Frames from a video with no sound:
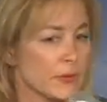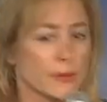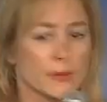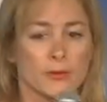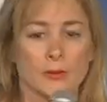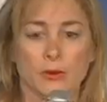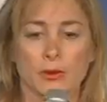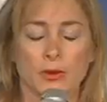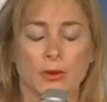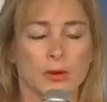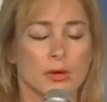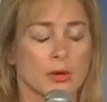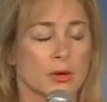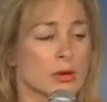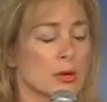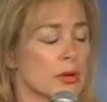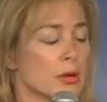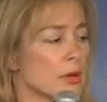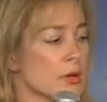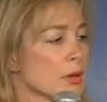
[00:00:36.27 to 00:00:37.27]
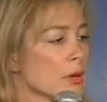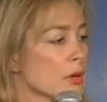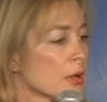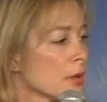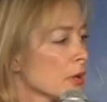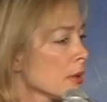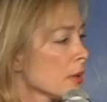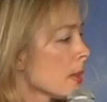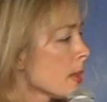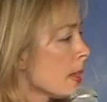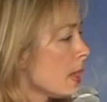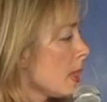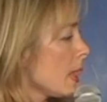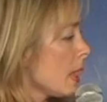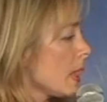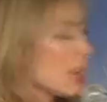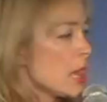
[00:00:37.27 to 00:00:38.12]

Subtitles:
[no speech]